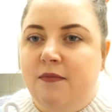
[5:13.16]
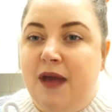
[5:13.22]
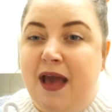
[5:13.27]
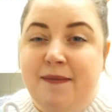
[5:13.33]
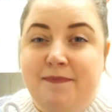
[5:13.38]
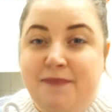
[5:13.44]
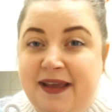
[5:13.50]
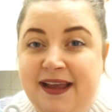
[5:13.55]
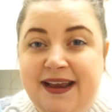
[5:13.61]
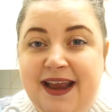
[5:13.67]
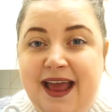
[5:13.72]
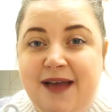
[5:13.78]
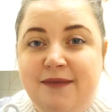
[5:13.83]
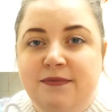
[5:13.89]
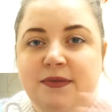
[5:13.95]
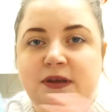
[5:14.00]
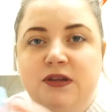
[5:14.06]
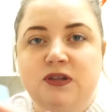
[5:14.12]
and
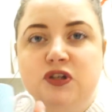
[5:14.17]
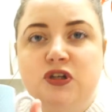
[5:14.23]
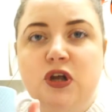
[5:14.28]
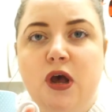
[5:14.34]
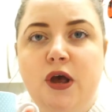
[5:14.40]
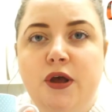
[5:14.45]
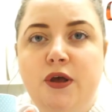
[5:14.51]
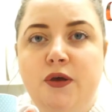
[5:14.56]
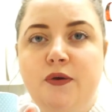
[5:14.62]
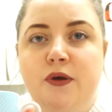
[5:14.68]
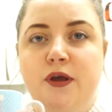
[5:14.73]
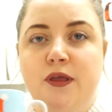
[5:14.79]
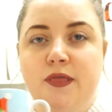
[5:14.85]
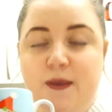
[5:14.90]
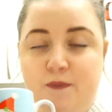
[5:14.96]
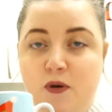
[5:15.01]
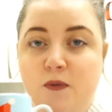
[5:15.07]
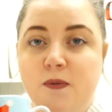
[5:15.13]
B&M. So
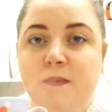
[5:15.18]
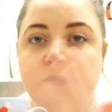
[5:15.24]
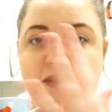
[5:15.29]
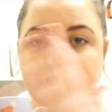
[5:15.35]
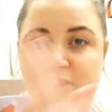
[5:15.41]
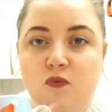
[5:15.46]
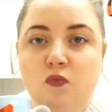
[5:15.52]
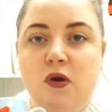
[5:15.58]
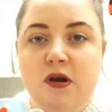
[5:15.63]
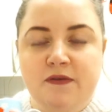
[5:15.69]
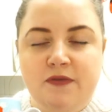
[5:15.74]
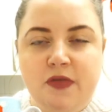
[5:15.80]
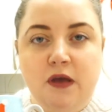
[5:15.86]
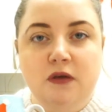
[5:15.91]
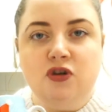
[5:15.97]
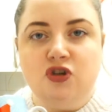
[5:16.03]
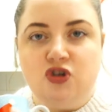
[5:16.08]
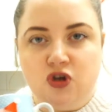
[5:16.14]
they're probably from one of
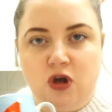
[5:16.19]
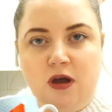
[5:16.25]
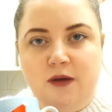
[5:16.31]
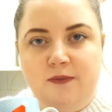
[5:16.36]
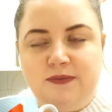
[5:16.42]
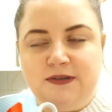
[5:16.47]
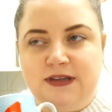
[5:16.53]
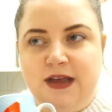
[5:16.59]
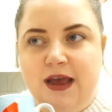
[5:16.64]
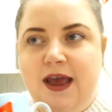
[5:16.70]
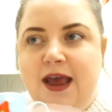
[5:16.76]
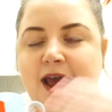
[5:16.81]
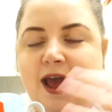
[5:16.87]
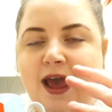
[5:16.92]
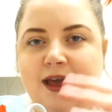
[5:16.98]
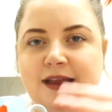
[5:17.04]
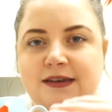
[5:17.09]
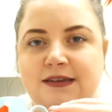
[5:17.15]
those shops.
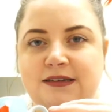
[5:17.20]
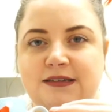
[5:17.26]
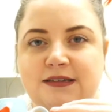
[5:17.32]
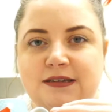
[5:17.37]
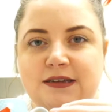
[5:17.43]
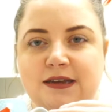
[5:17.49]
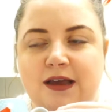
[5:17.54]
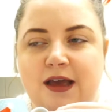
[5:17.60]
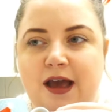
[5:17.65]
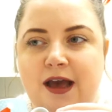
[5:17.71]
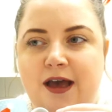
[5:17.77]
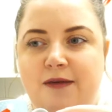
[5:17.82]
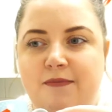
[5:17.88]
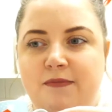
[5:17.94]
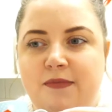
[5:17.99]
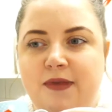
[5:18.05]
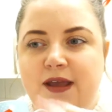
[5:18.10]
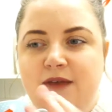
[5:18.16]
And
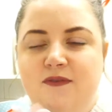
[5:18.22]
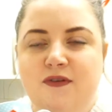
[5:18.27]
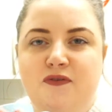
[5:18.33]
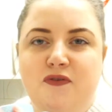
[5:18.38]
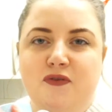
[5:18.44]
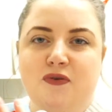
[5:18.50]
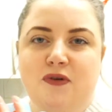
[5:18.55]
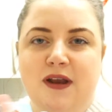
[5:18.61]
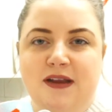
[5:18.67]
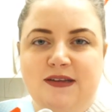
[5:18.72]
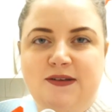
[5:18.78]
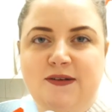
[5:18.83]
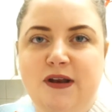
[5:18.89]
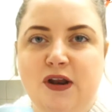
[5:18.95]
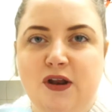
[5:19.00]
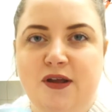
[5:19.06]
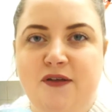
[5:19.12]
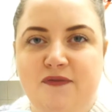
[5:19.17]
even if you're not
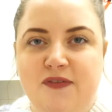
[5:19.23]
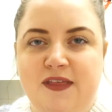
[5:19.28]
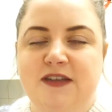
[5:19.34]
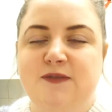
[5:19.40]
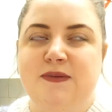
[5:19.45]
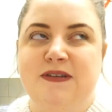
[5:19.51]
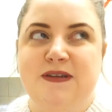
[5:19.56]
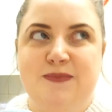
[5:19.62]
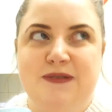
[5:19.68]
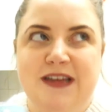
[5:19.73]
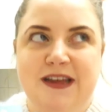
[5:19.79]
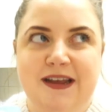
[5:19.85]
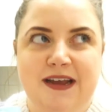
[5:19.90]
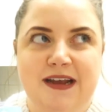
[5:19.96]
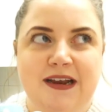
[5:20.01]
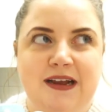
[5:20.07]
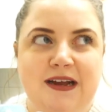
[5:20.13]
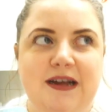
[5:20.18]
necessarily looking for these ones in
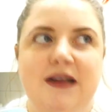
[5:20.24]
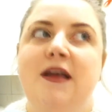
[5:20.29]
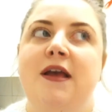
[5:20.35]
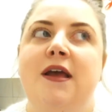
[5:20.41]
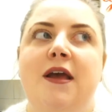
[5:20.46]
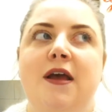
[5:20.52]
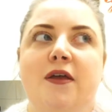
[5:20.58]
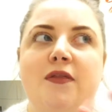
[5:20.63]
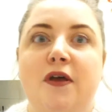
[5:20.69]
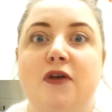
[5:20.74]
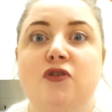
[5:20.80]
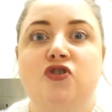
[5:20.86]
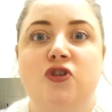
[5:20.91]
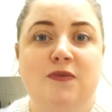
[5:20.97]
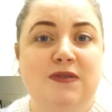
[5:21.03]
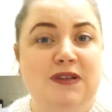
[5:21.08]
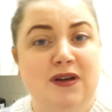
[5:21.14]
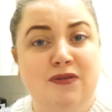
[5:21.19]
particular, those
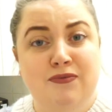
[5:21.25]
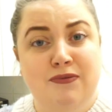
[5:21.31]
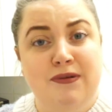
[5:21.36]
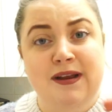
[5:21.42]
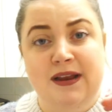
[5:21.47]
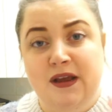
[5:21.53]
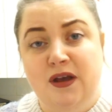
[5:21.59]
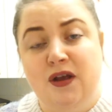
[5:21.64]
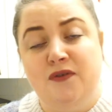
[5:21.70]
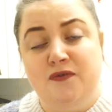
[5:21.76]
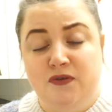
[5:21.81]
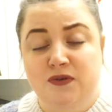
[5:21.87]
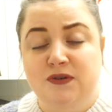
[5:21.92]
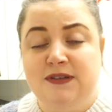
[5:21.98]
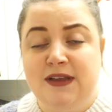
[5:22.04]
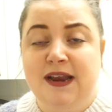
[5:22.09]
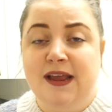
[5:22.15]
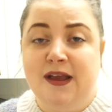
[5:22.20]
shops are really good for
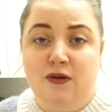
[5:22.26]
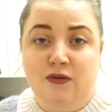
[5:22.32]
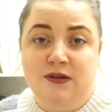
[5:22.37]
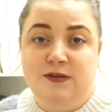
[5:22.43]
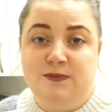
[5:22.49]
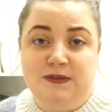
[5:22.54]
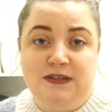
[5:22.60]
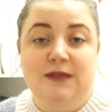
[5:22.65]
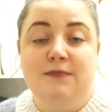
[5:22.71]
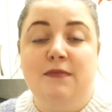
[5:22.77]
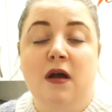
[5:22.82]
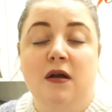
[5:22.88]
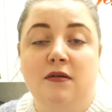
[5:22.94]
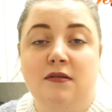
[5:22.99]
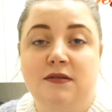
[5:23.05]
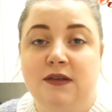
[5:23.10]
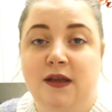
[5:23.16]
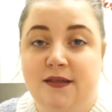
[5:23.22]
selling Christmassy
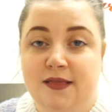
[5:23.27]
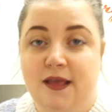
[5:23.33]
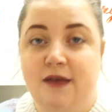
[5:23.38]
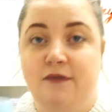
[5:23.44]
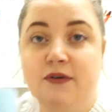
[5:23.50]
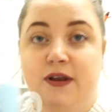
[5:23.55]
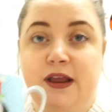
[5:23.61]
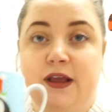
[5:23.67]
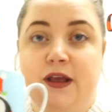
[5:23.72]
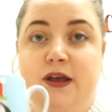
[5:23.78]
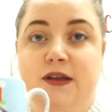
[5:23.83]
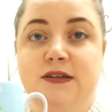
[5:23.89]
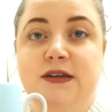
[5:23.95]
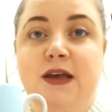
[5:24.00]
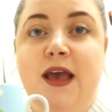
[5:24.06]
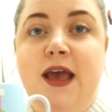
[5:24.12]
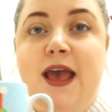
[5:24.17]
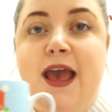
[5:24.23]
mugs. Like, they're really good.
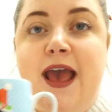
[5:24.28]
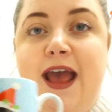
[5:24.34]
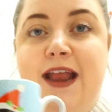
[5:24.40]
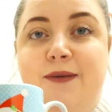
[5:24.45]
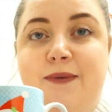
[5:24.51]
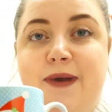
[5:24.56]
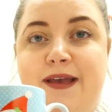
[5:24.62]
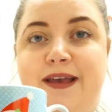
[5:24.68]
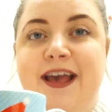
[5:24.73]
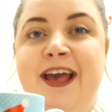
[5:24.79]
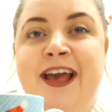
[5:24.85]
Anyway,